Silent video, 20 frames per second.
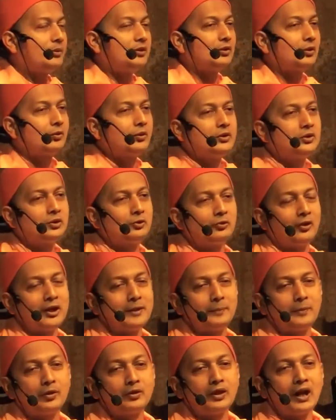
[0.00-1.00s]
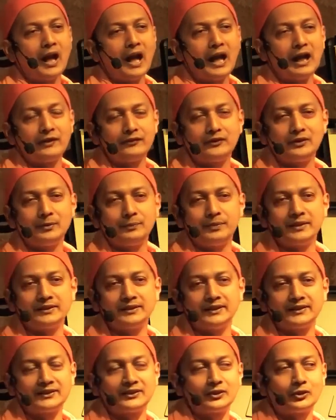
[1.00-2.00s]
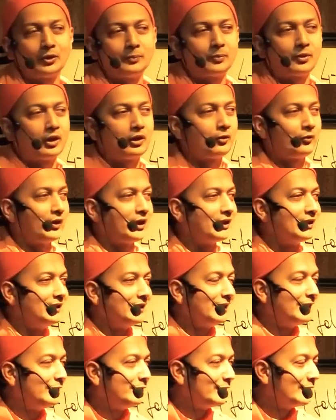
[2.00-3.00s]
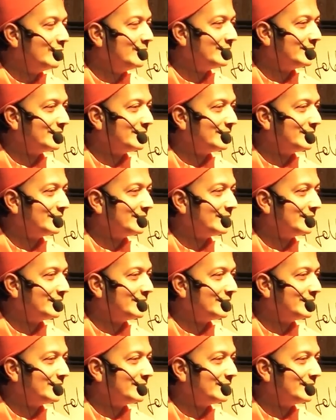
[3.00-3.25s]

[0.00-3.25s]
you're going to wipe out half the businesses on Broadway. If you